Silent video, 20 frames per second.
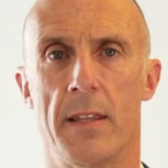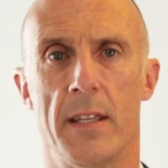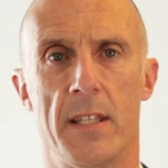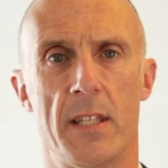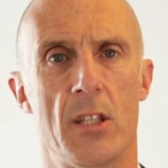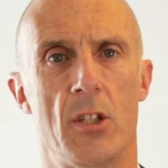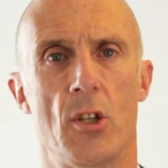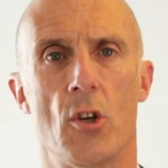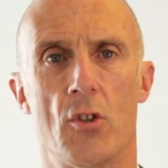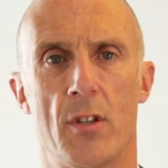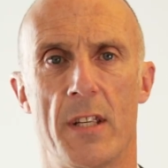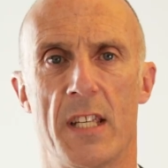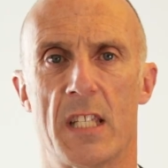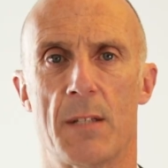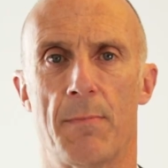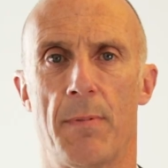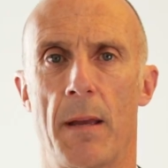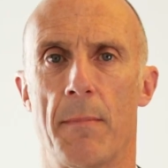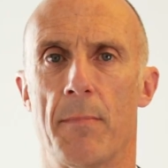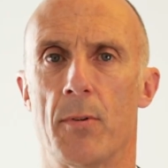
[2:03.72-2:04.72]
This is usually
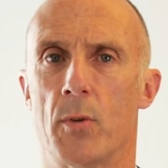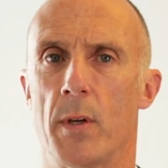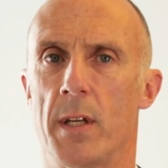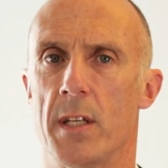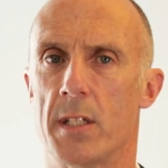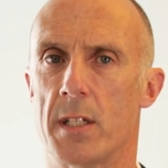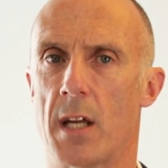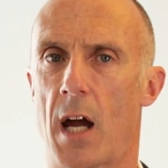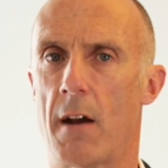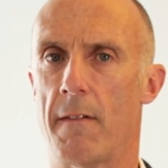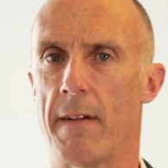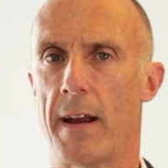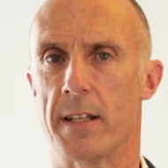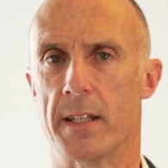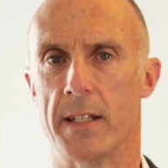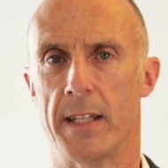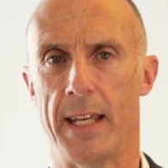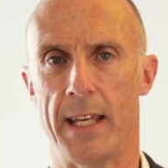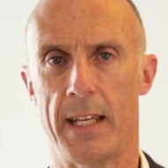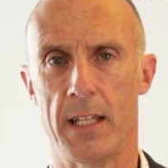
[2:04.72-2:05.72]
split between direct
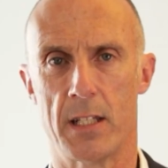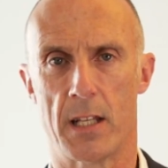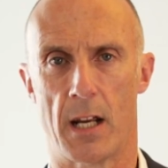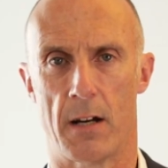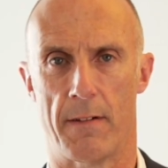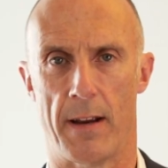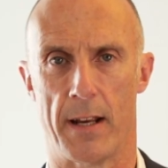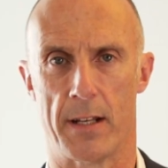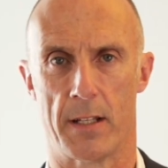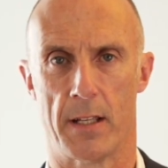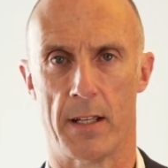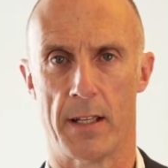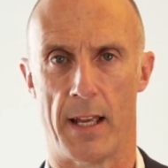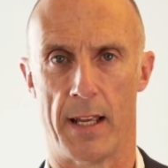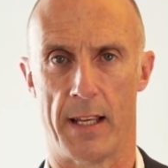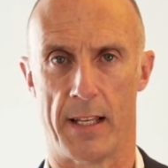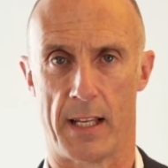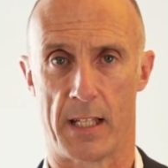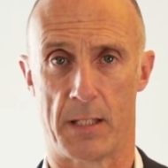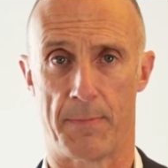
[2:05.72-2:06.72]
and indirect
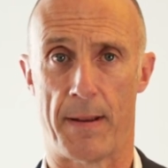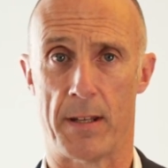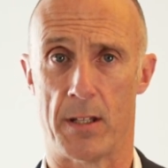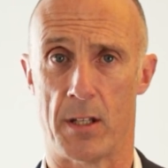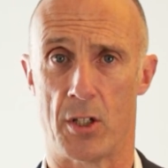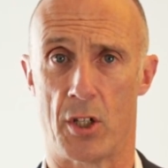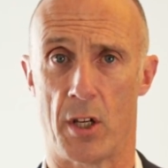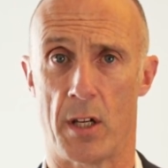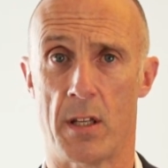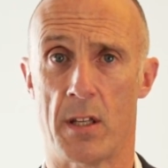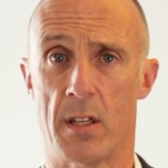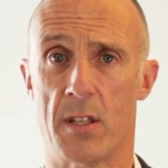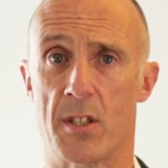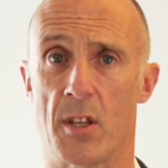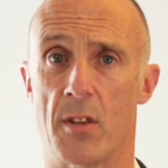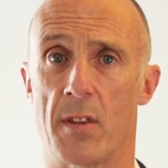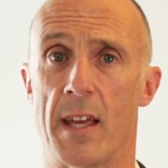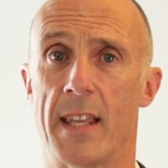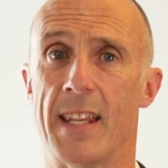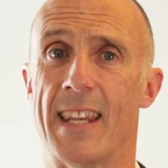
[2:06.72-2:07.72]
expenditure
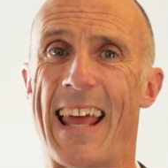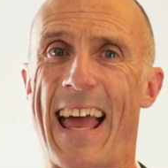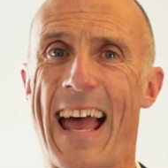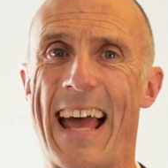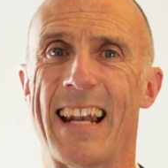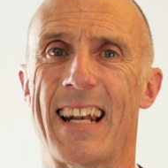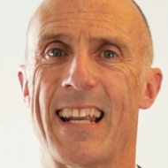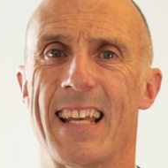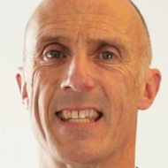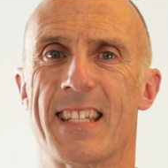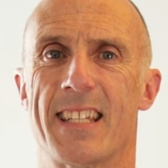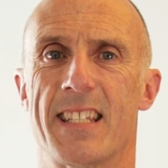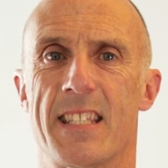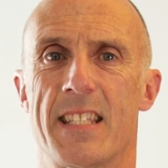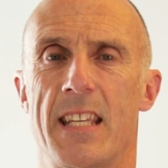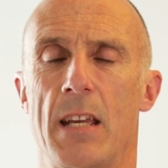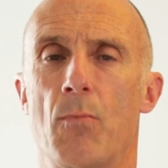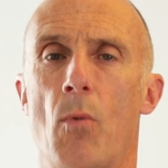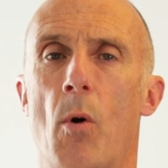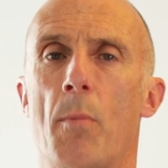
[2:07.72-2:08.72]
so that an analyst can
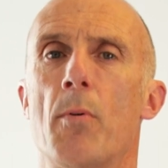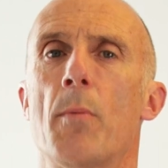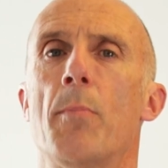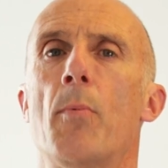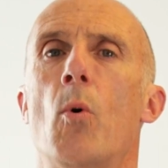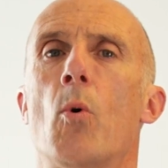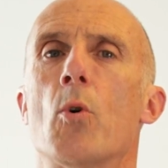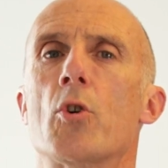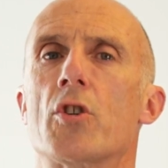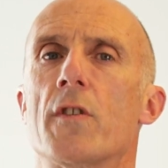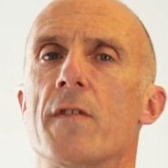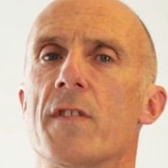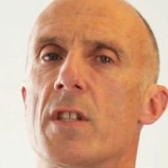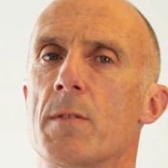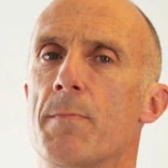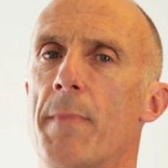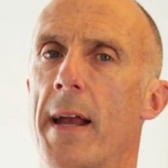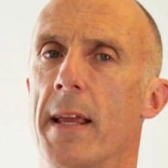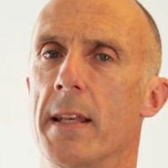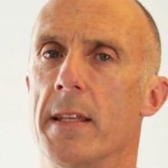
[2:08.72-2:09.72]
see what proportion of
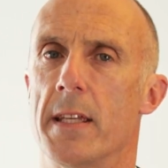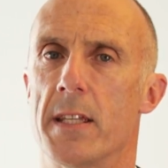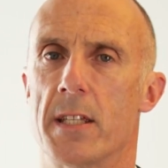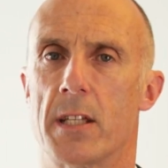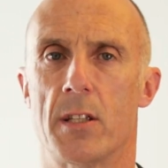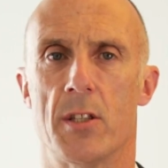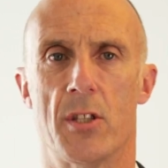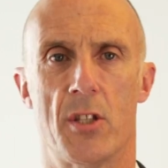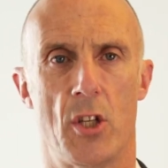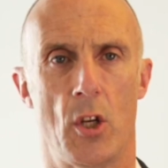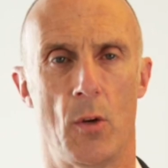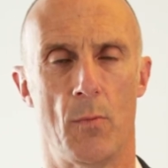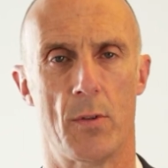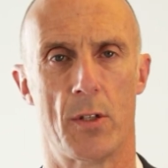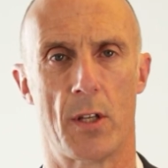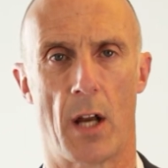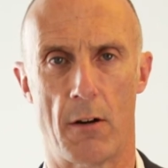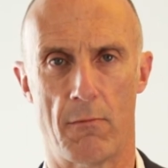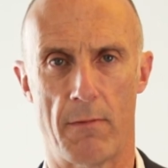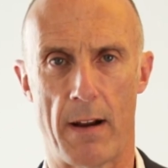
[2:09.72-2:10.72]
spend is consumed
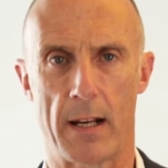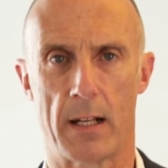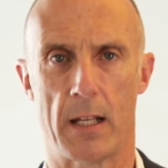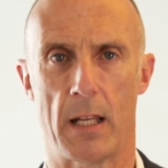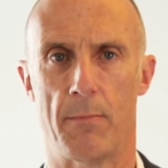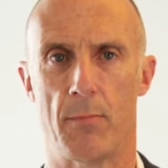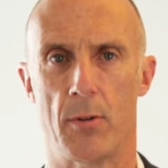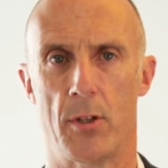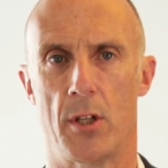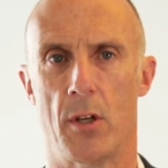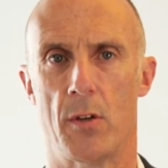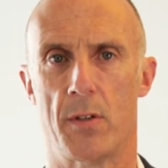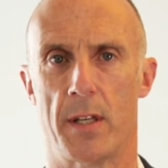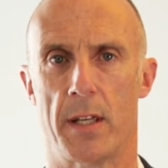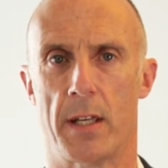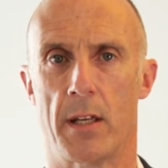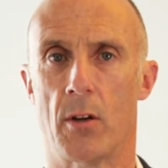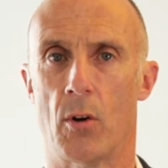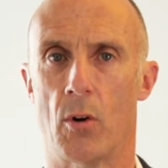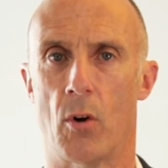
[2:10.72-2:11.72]
directly
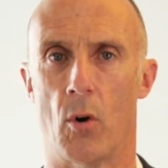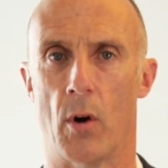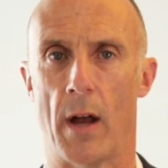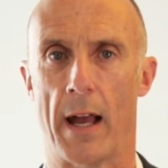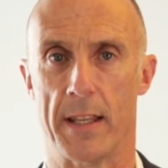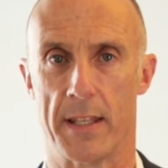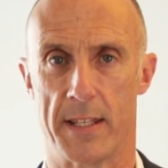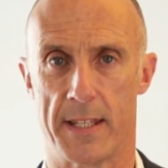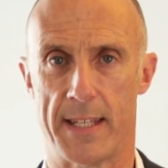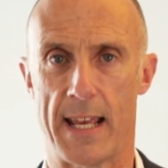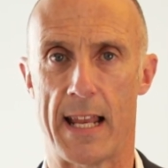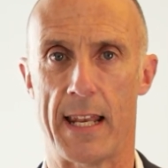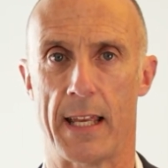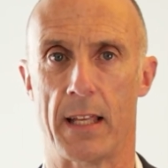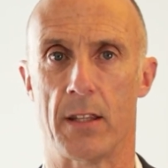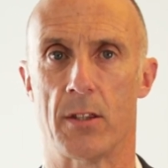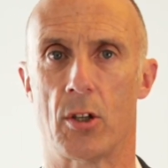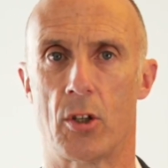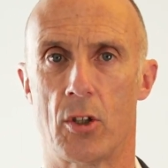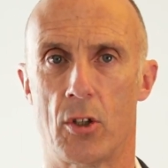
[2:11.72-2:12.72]
producing and
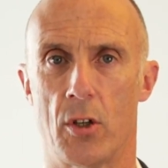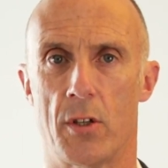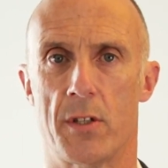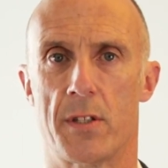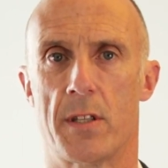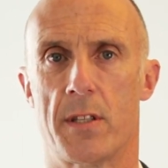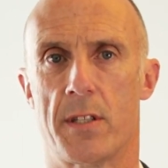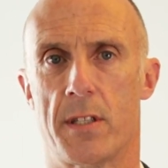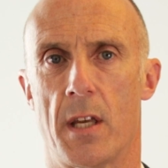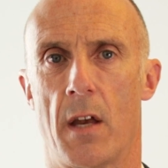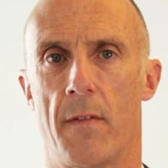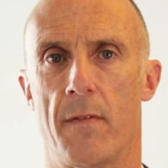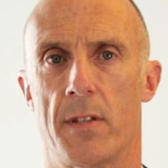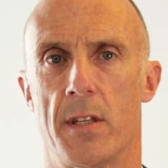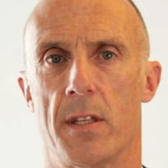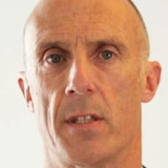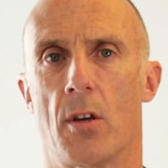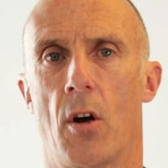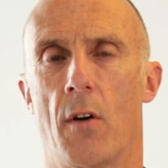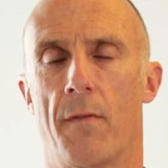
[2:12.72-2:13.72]
selling the goods and
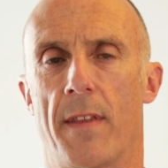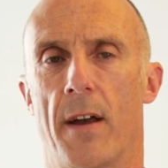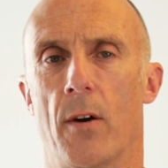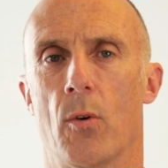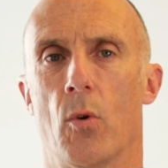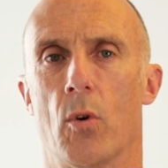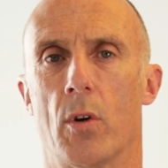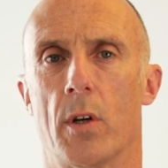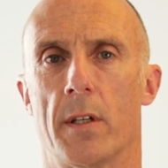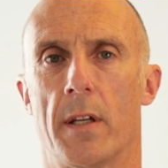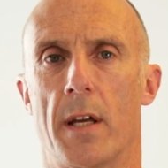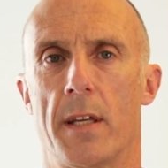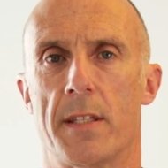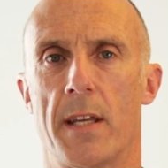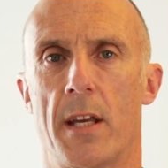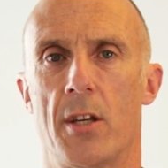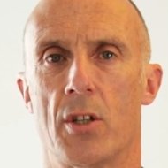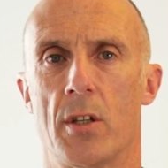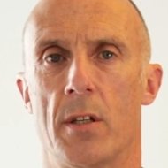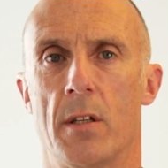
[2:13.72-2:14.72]
services of that
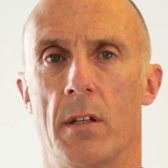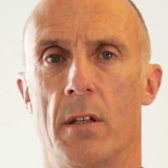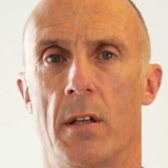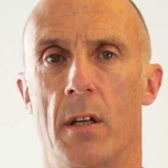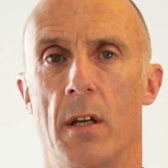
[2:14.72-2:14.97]
organisation,